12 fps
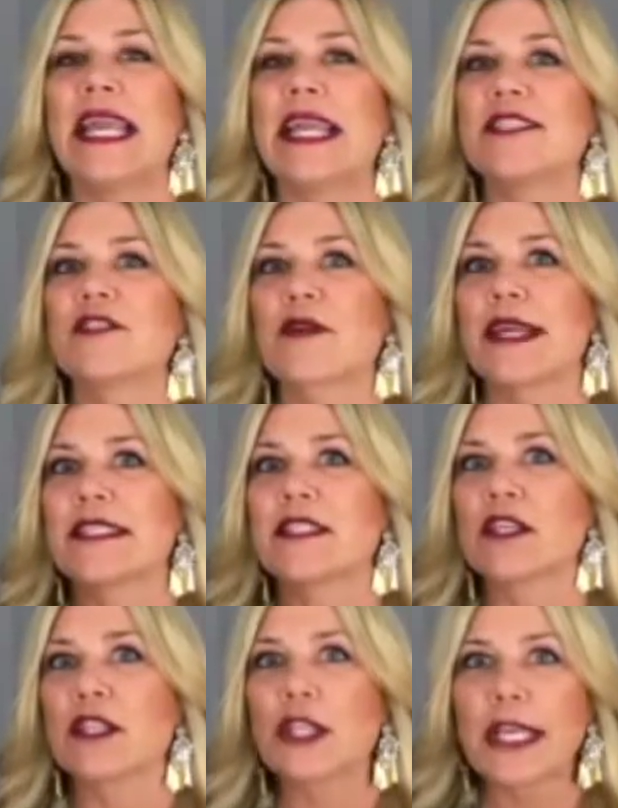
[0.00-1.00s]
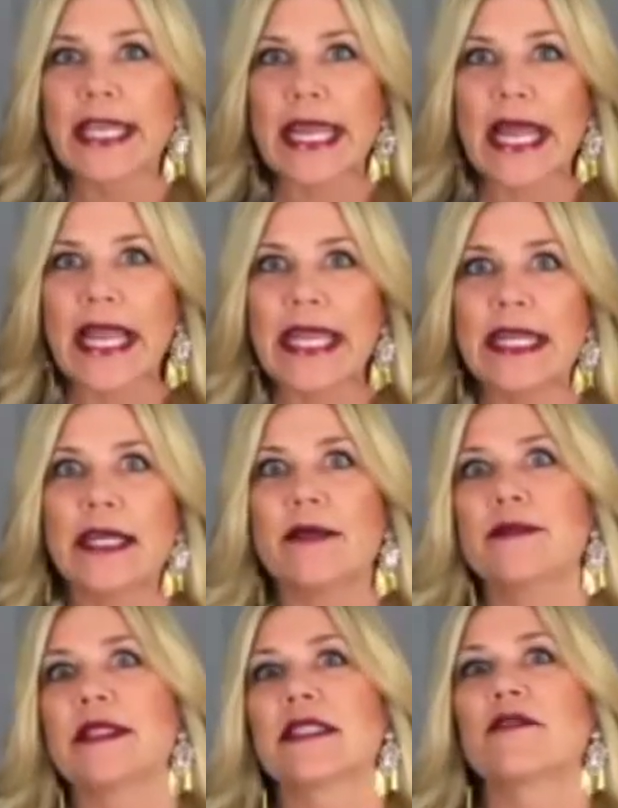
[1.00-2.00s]
it's great to look at
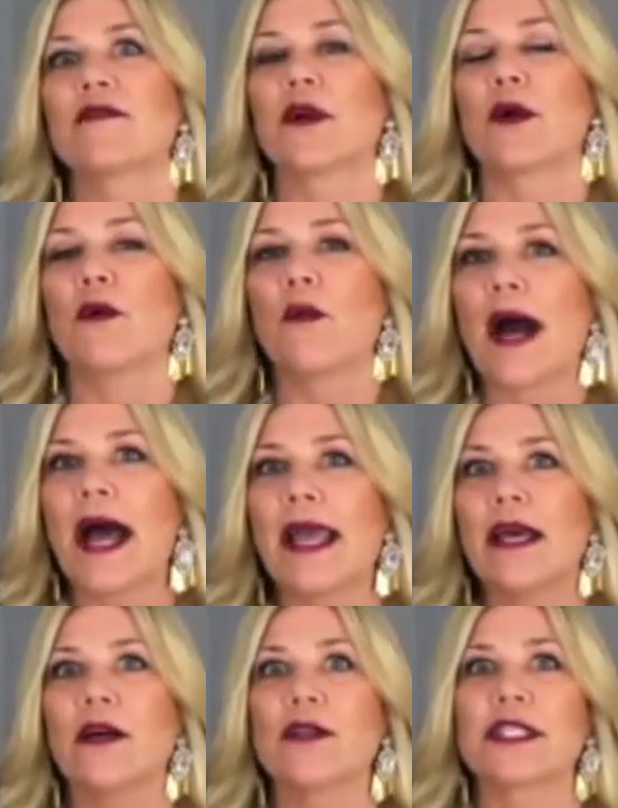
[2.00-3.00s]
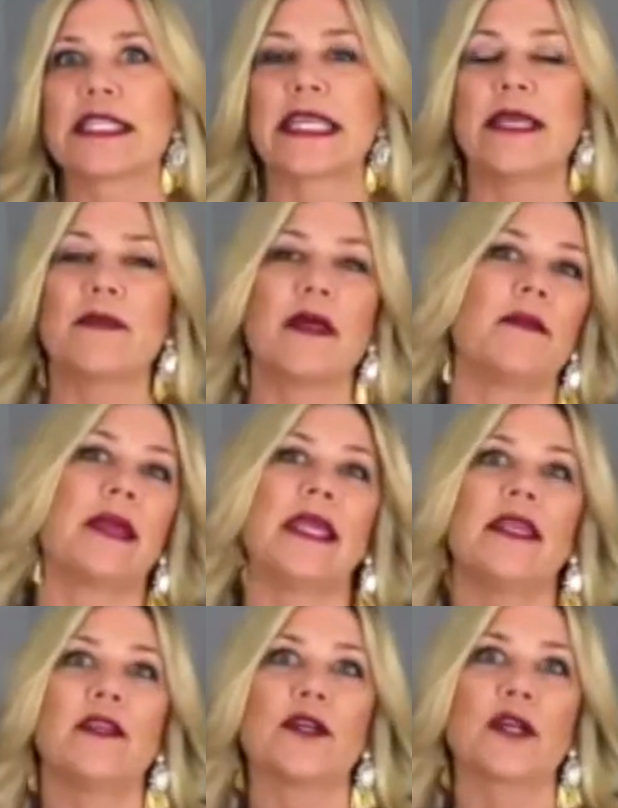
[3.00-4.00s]
items for a while, to keep them
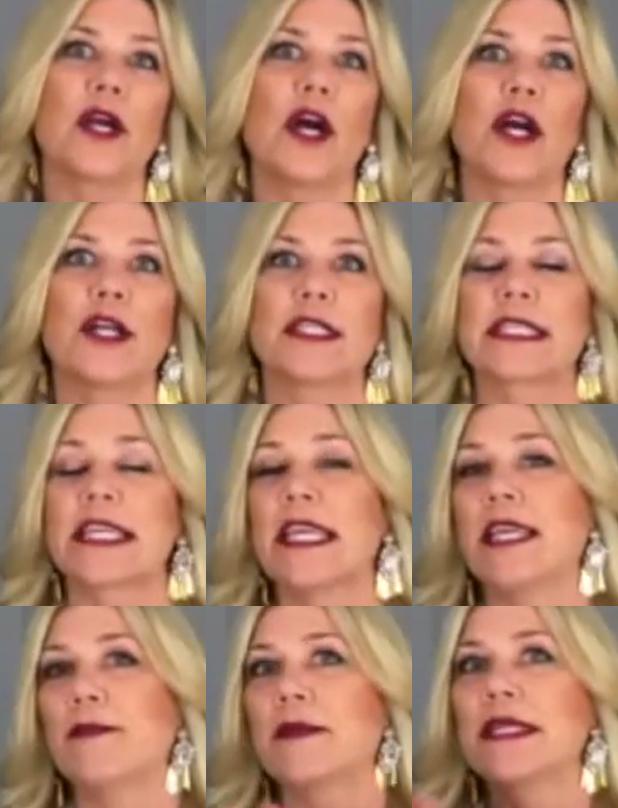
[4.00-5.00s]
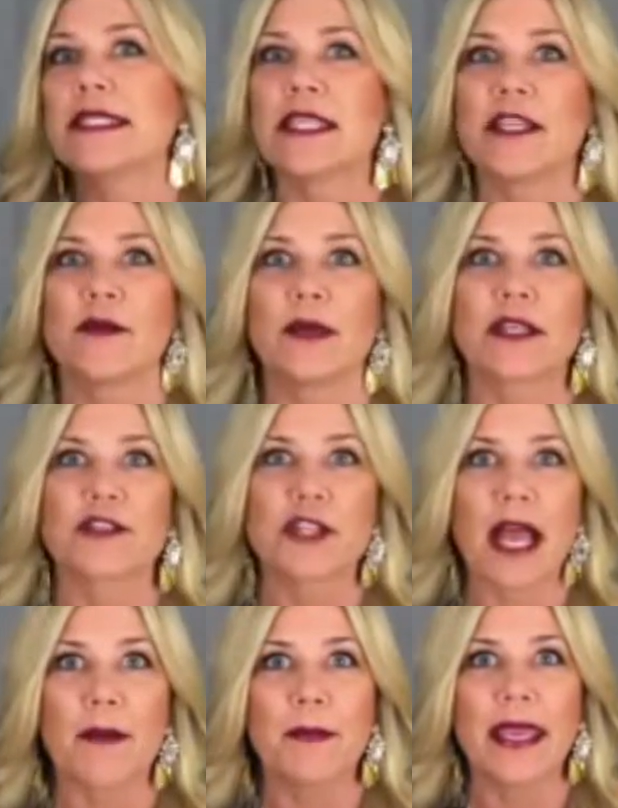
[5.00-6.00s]
in your cart, keep continuing
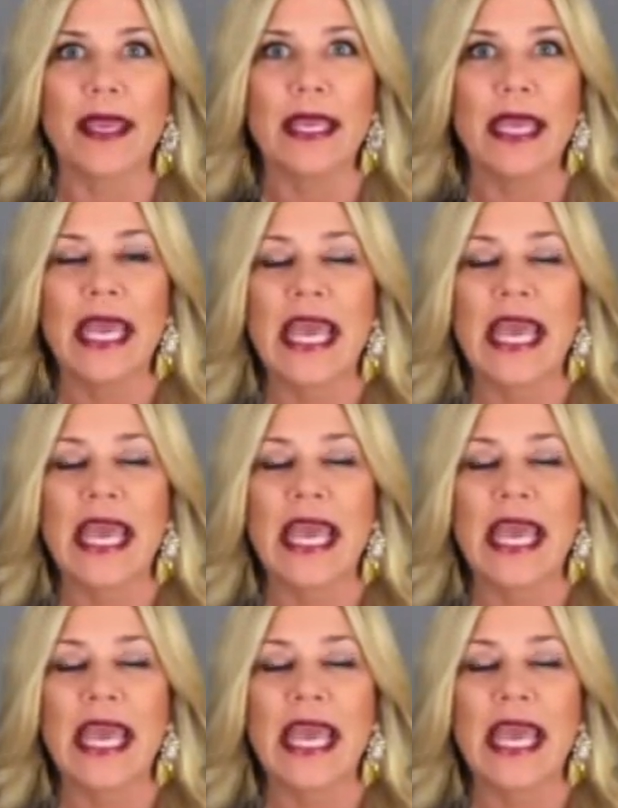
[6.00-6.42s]
shopping,